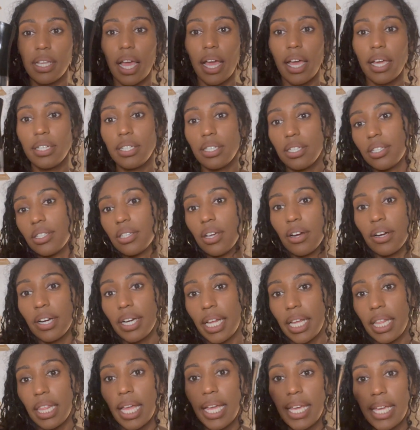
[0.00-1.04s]
I just
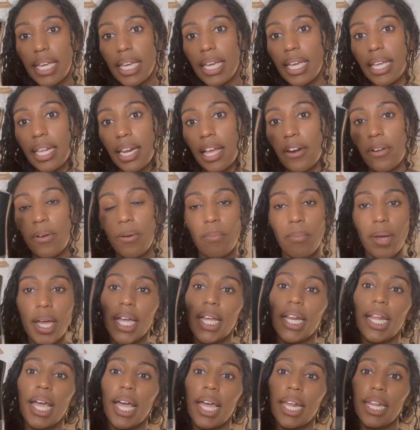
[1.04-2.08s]
already like it and I don't
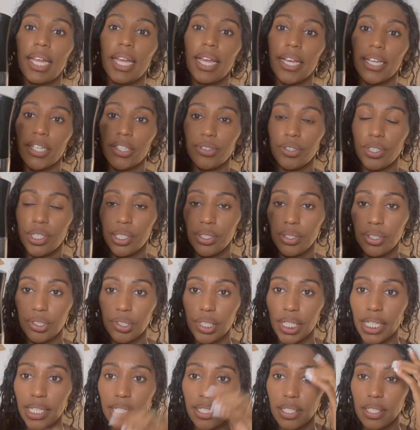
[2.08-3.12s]
mind adding extra
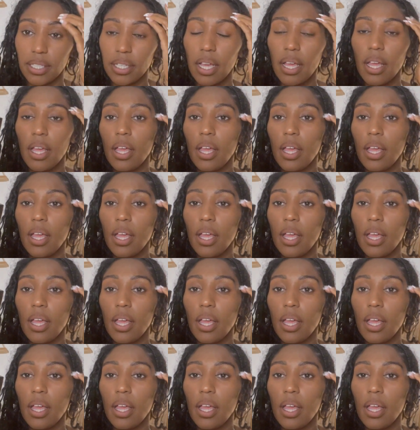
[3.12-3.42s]
nutrients.